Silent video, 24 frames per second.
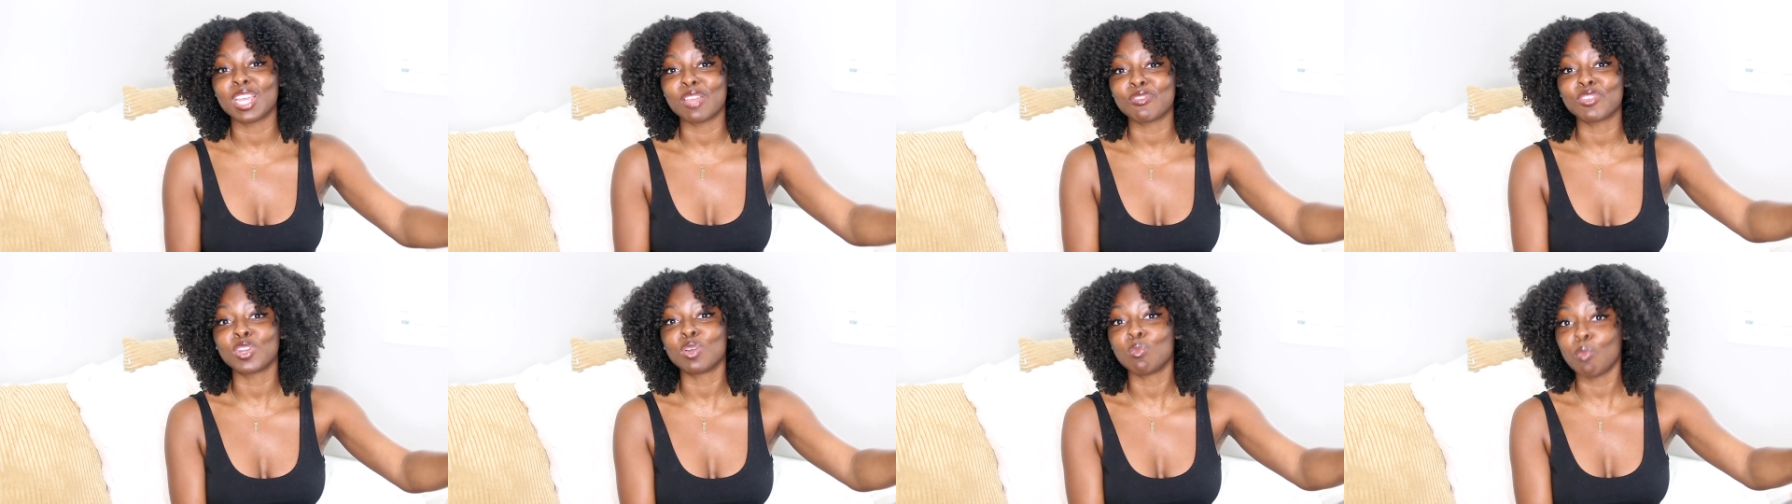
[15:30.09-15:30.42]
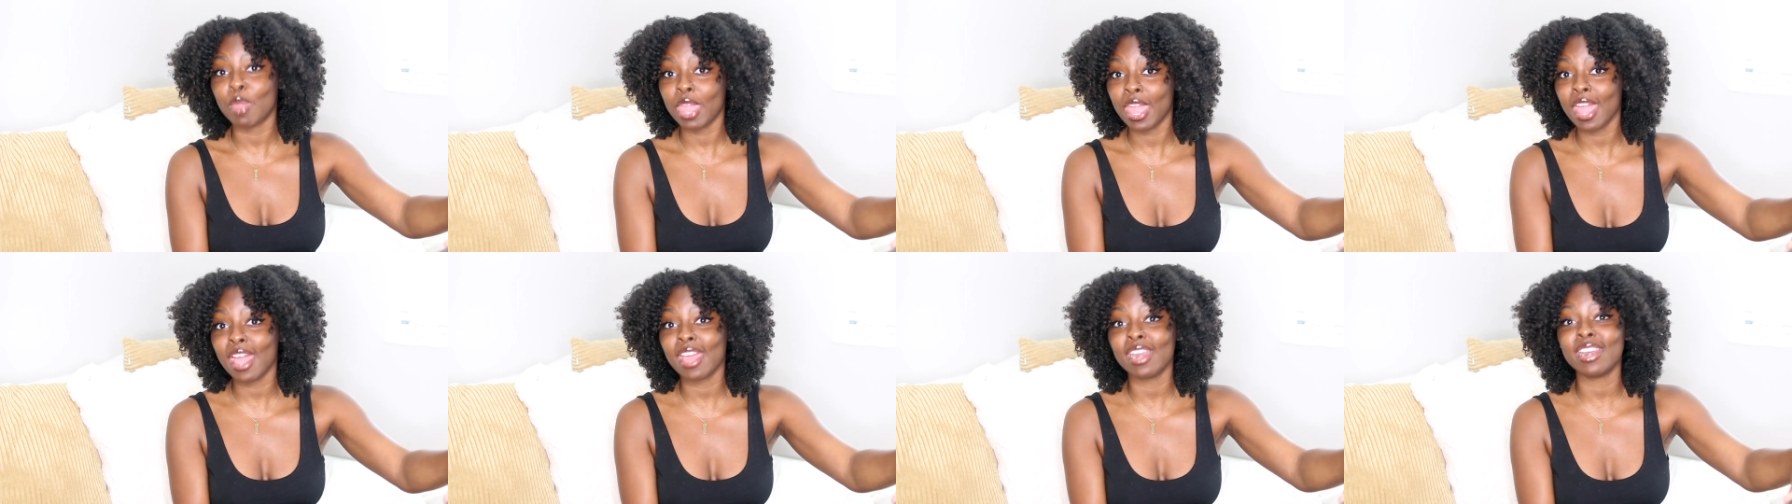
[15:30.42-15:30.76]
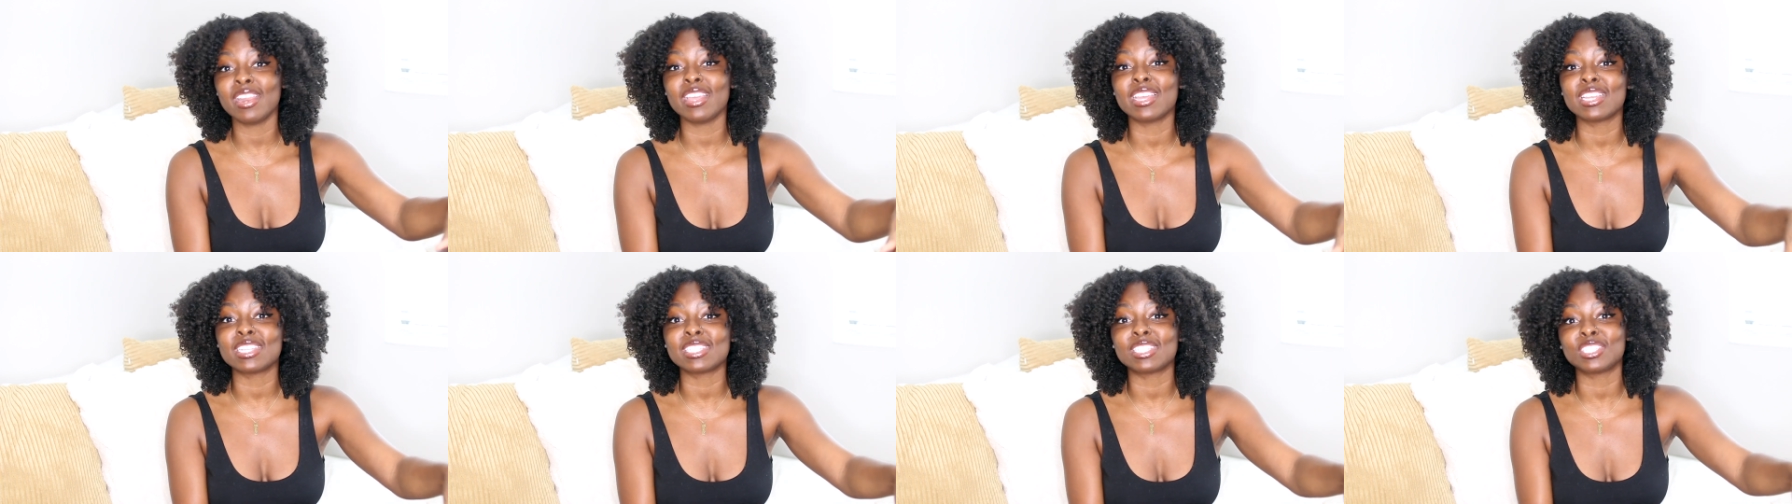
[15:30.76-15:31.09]
If your
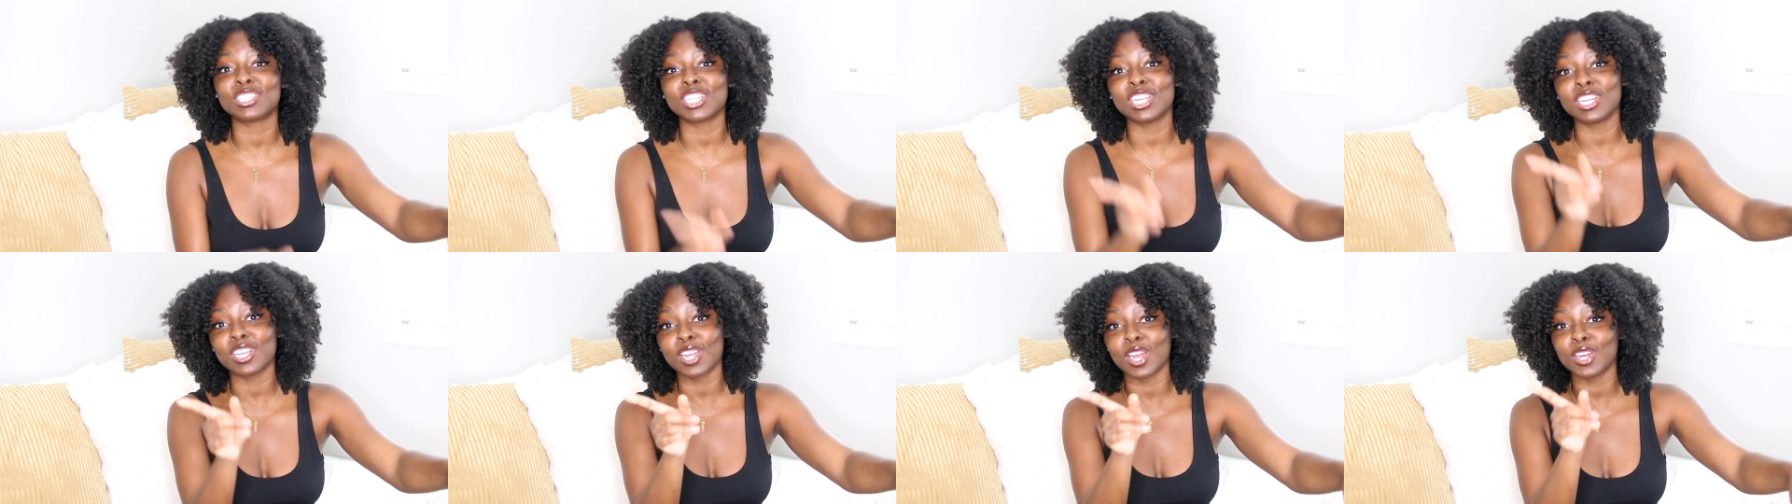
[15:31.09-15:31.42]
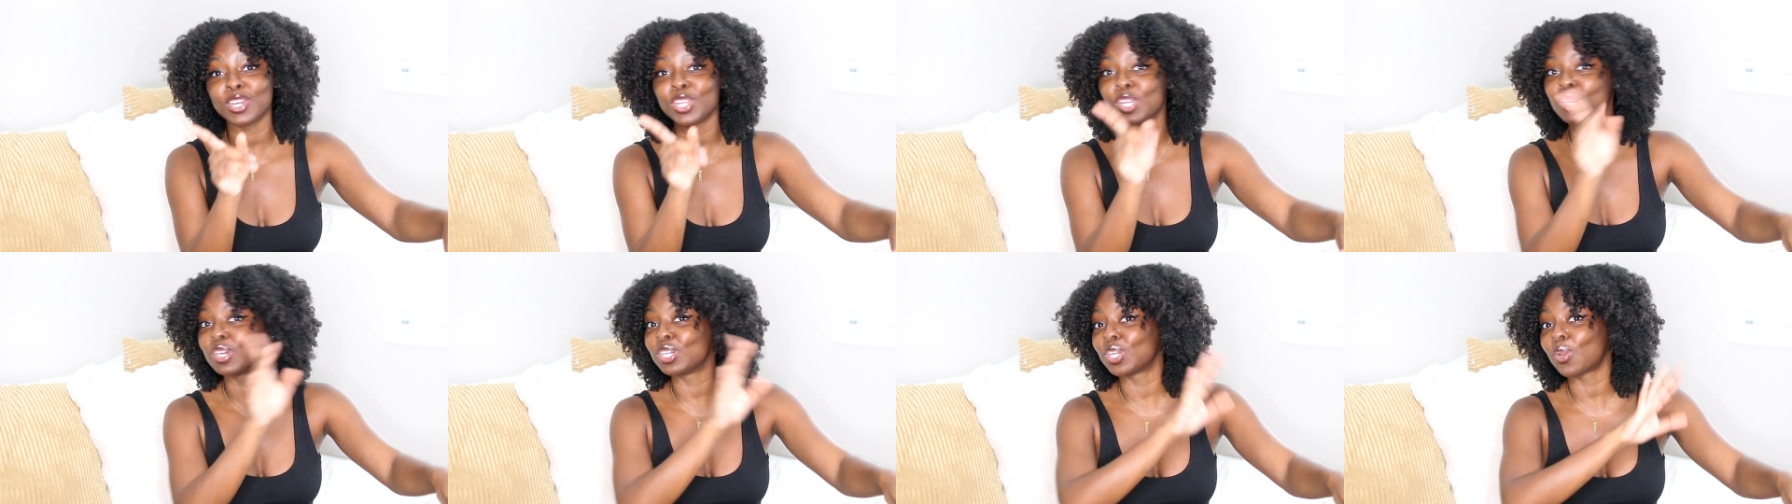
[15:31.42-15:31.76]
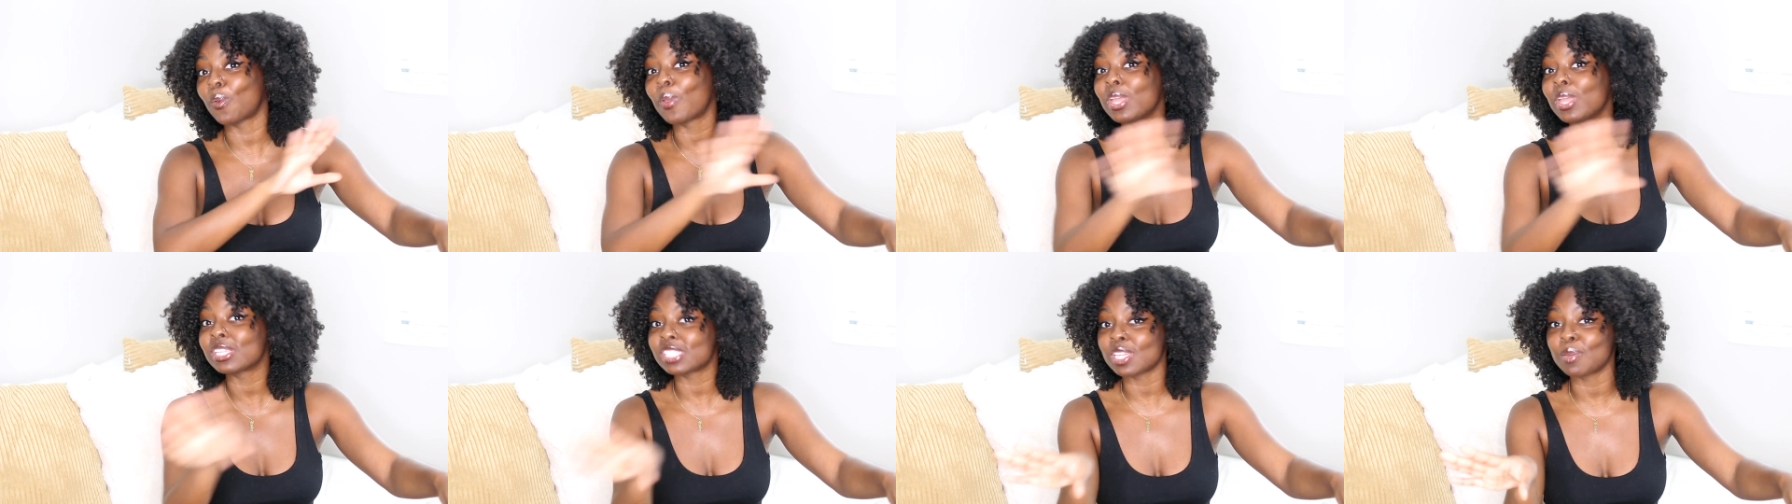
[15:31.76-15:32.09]
man is cheating on you or
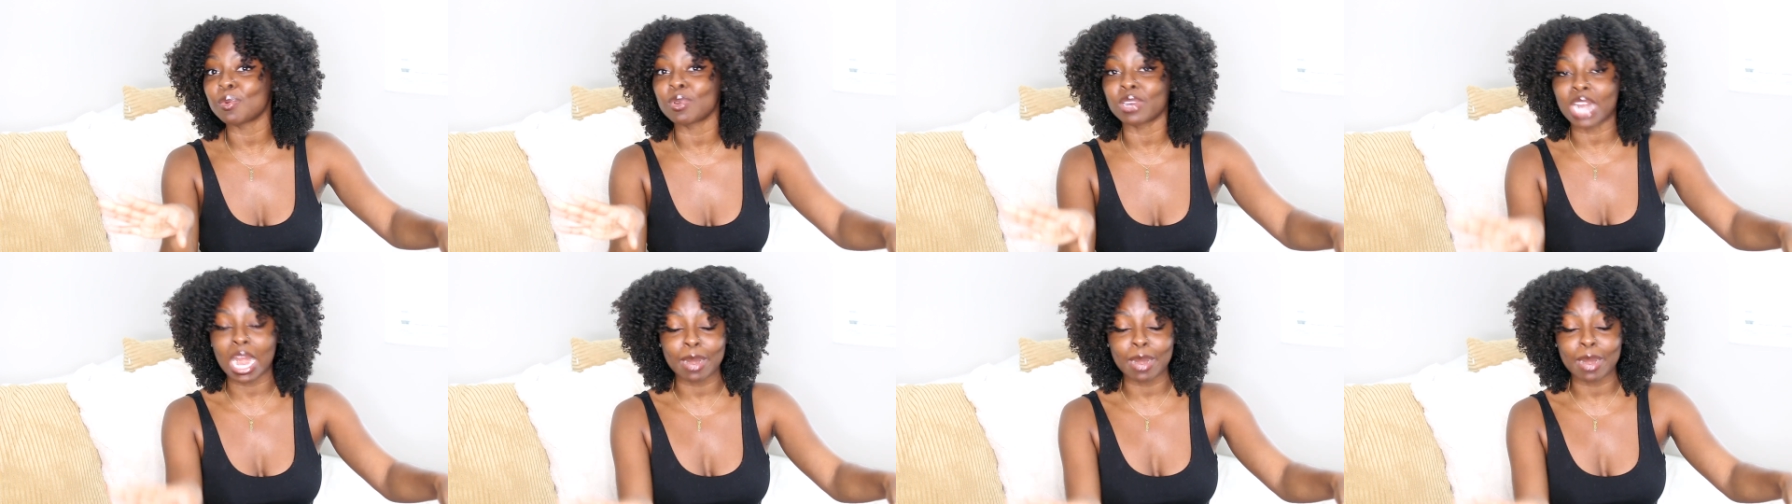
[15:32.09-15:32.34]
doing something